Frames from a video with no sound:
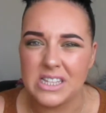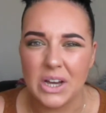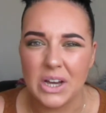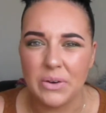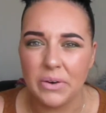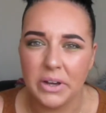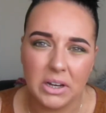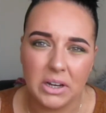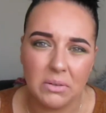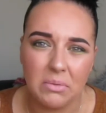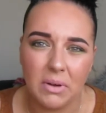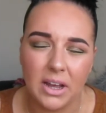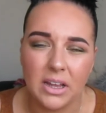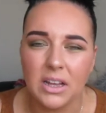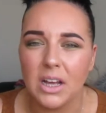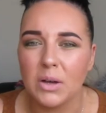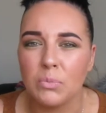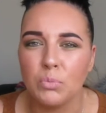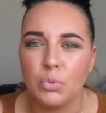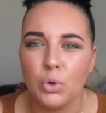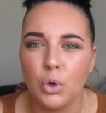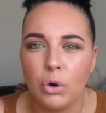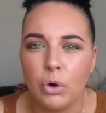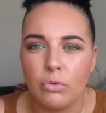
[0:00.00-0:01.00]
out anyway,
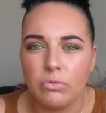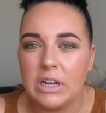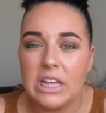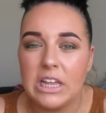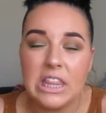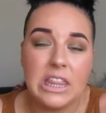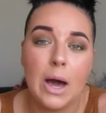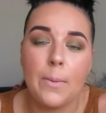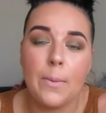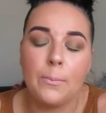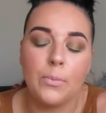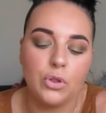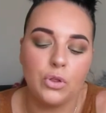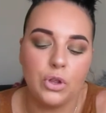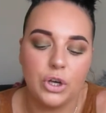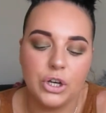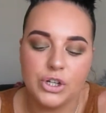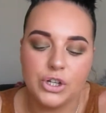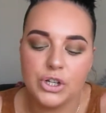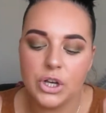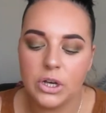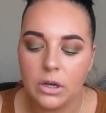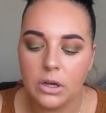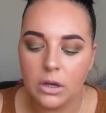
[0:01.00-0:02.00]
I'm not really that
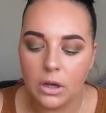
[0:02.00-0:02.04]
bothered.